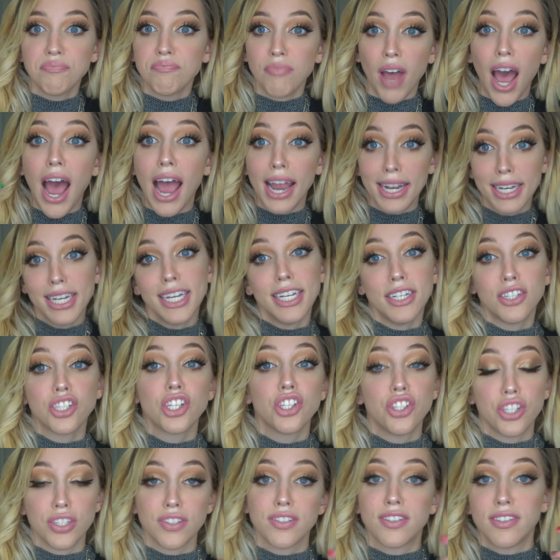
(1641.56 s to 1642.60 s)
I need to
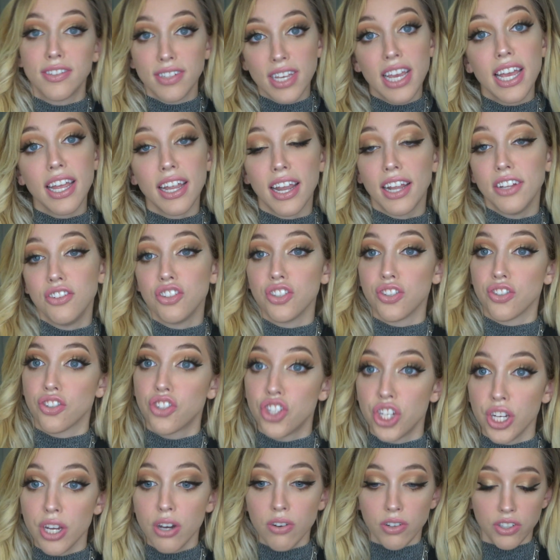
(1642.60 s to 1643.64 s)
just sit and just
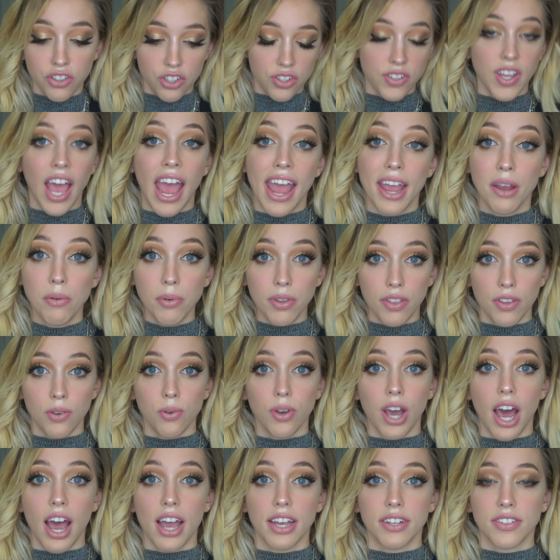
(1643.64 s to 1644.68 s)
chill and just hang with you
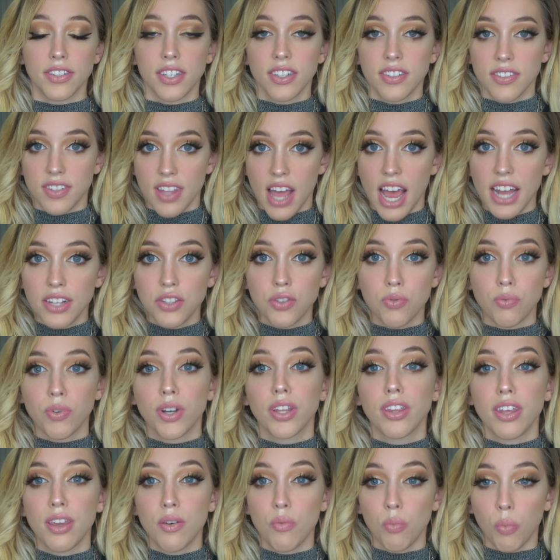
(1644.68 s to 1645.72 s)
guys, because that's
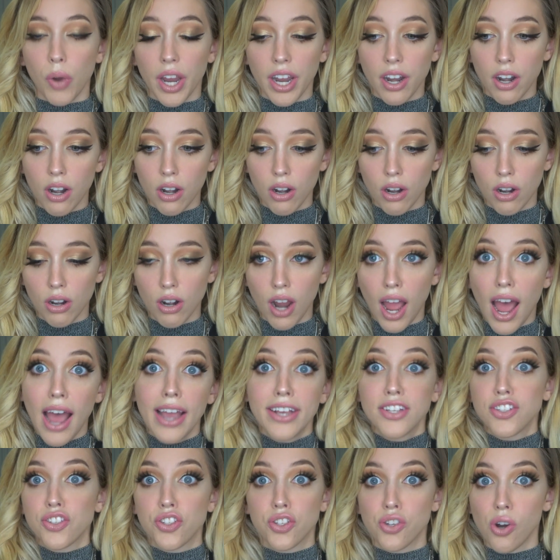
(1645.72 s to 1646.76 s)
really where I
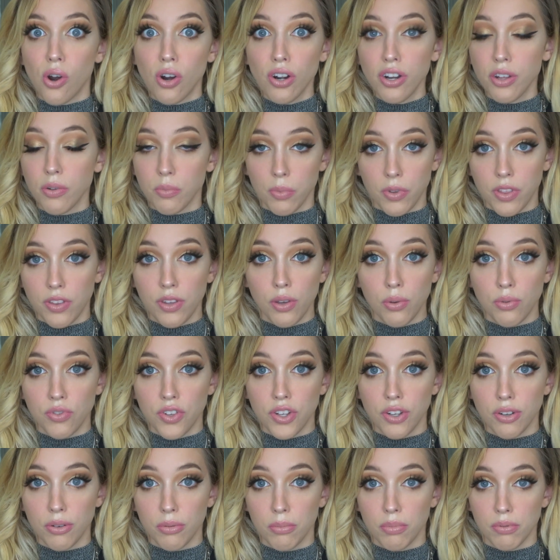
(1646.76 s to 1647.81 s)
started with
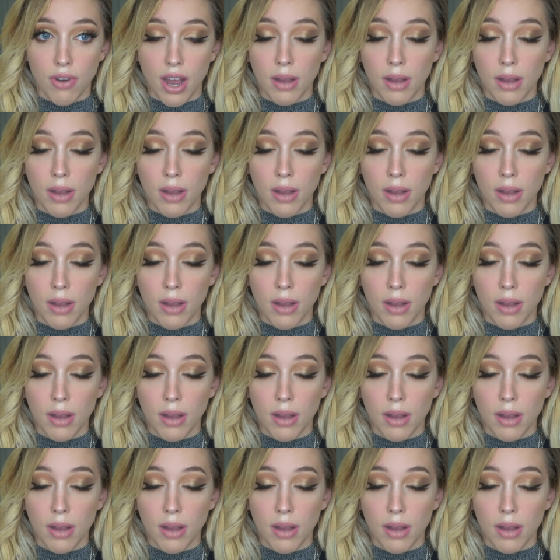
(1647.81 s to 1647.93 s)
YouTube.